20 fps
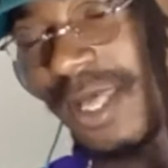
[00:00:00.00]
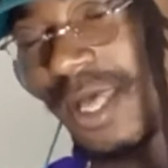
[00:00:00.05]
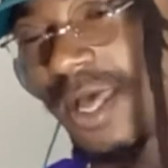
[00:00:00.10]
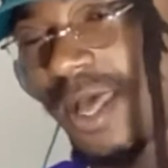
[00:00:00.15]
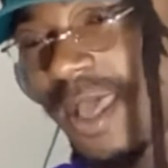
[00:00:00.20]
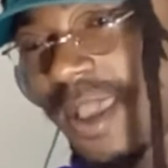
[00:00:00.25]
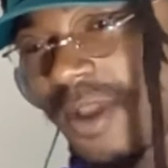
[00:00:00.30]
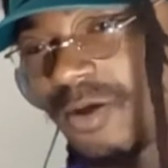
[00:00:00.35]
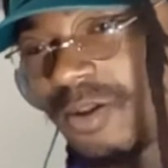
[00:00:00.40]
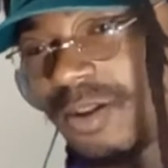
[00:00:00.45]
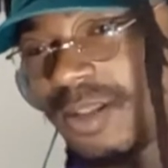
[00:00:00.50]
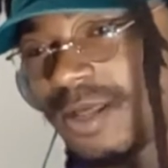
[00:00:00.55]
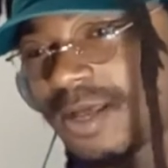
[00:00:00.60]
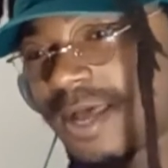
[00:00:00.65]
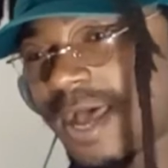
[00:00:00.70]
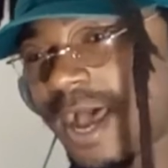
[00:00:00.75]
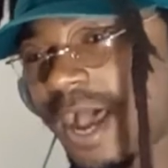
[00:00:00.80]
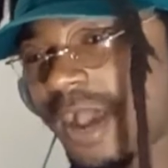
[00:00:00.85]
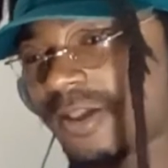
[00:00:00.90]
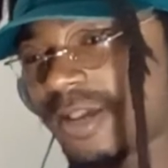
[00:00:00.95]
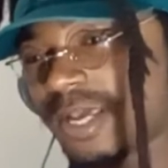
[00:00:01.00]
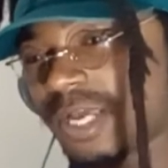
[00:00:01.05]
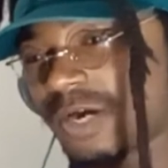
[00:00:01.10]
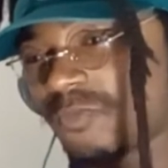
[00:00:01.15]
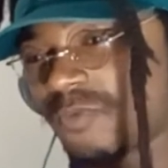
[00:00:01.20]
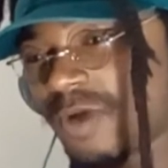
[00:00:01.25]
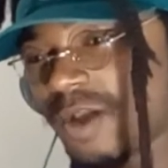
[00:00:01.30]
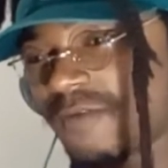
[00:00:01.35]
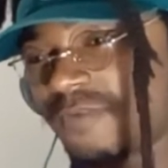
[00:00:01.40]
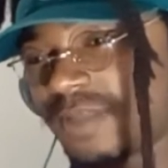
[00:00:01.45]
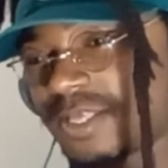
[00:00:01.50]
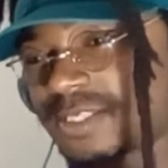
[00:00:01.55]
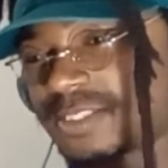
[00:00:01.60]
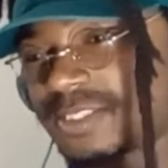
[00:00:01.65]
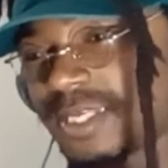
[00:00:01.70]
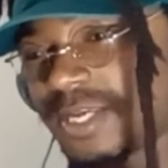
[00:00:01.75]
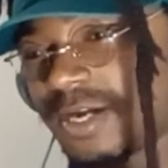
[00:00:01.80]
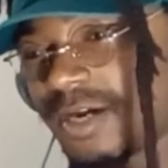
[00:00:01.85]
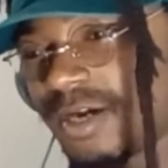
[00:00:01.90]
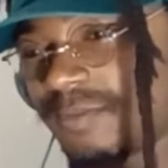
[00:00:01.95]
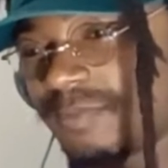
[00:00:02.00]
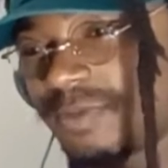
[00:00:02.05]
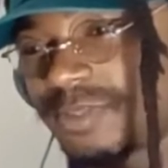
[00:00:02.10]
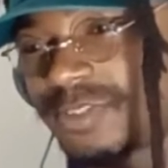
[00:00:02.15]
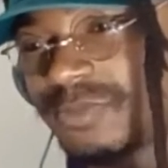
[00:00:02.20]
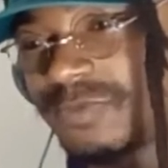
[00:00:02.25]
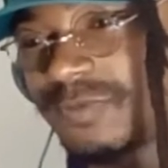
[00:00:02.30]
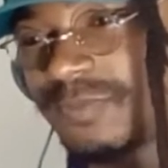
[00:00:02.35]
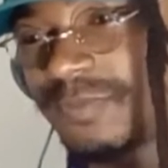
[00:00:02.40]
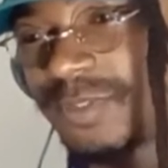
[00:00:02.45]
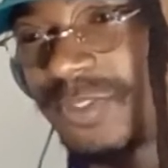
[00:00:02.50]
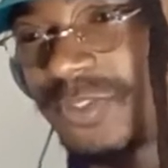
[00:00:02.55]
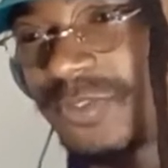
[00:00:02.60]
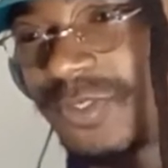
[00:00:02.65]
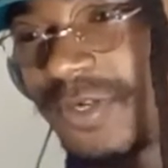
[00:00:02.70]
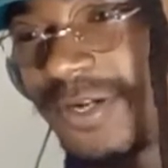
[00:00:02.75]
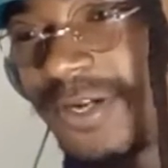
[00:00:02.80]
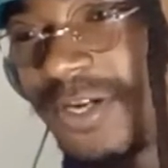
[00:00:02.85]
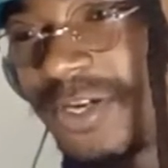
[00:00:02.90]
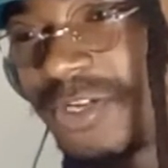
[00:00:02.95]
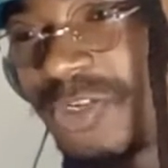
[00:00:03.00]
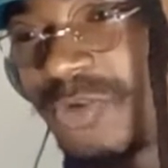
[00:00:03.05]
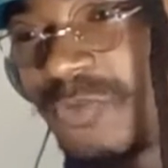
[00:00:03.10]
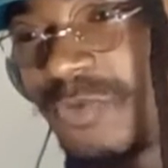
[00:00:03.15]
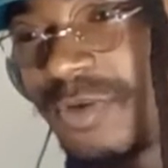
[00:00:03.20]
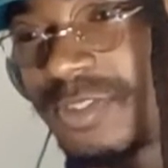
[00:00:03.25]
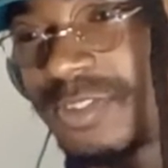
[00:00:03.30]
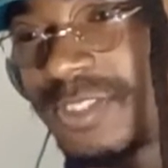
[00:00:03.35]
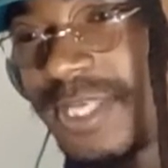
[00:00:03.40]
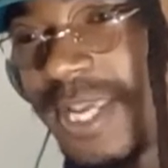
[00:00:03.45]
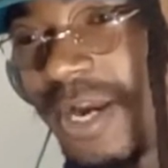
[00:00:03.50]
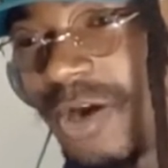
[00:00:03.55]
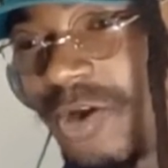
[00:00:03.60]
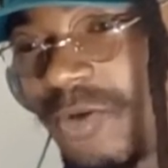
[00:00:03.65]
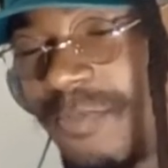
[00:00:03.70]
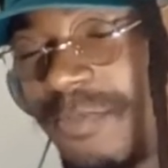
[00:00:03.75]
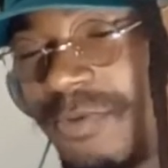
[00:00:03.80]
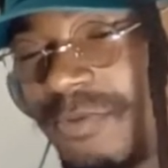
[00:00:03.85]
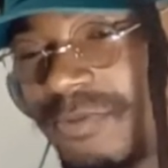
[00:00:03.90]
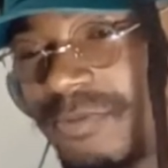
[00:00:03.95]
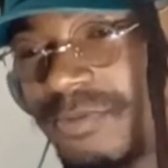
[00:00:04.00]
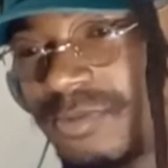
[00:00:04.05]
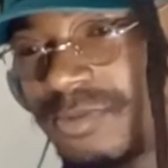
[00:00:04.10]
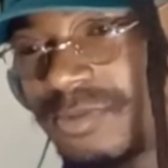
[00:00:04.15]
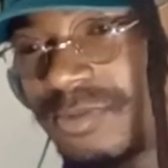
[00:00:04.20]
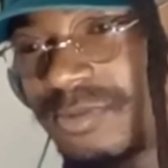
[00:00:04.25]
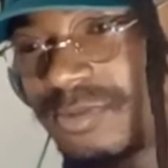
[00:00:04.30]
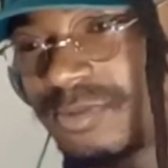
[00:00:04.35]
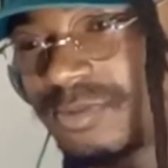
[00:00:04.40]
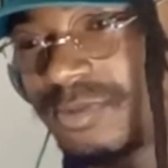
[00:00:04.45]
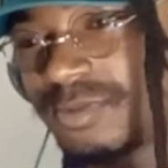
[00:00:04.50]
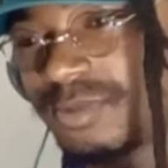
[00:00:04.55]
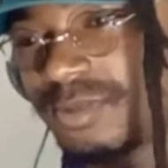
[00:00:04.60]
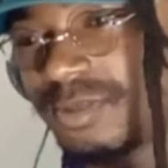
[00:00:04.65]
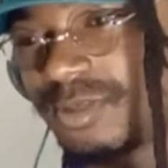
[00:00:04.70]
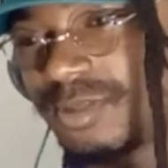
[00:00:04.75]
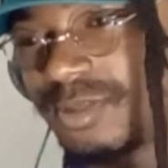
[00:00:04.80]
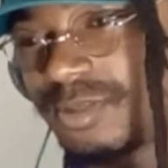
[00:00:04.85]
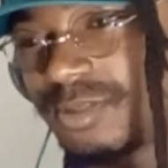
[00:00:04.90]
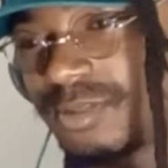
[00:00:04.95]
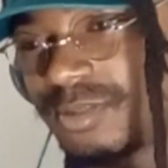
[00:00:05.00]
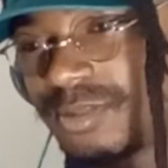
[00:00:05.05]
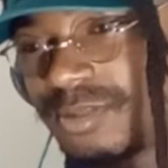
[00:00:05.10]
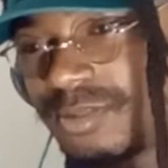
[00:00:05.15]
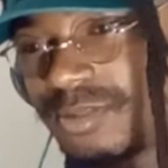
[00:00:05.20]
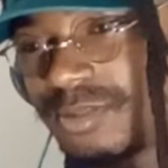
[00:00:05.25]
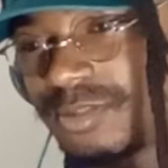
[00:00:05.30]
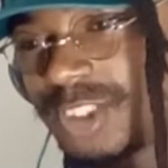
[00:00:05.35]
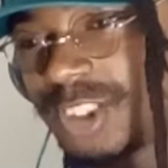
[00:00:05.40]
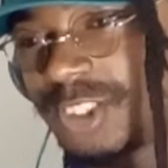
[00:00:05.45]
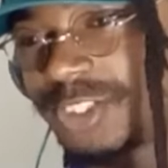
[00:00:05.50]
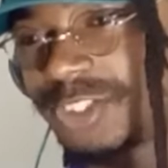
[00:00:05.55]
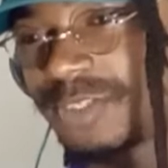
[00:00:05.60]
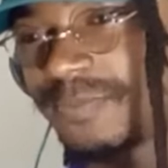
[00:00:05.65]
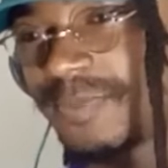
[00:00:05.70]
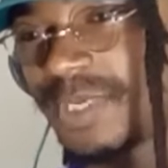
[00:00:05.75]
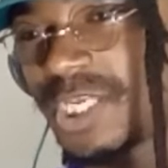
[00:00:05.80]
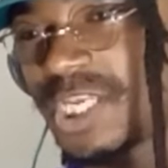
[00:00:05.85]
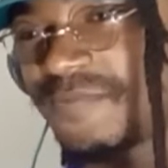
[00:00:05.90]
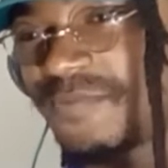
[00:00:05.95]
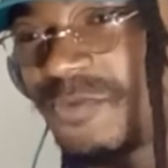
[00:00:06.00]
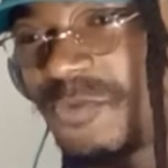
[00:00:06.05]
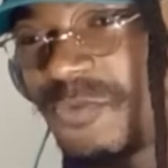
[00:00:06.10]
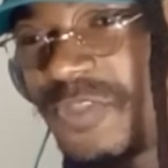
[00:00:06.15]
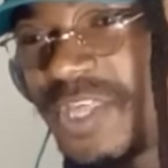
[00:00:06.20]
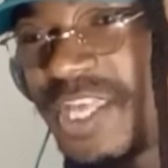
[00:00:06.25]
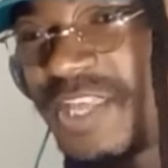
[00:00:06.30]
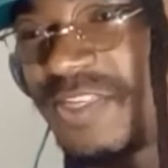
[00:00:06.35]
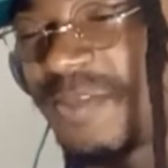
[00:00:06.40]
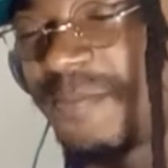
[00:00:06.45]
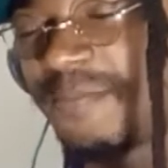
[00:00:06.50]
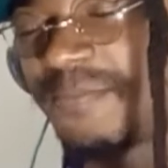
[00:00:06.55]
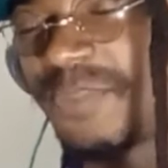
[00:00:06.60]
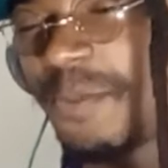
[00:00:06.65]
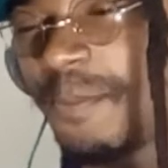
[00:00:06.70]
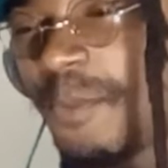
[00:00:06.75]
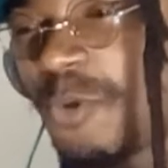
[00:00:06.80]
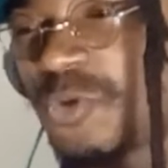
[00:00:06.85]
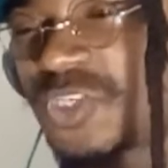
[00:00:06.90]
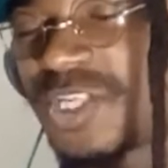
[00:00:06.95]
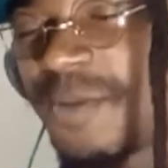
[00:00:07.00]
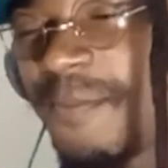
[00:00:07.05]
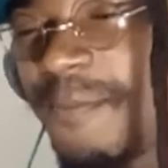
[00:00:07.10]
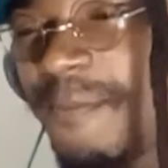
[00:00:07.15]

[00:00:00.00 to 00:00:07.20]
I ain't gonna lie. How you got a wife like Ciara, but you out here doing terrible? She should be giving you the most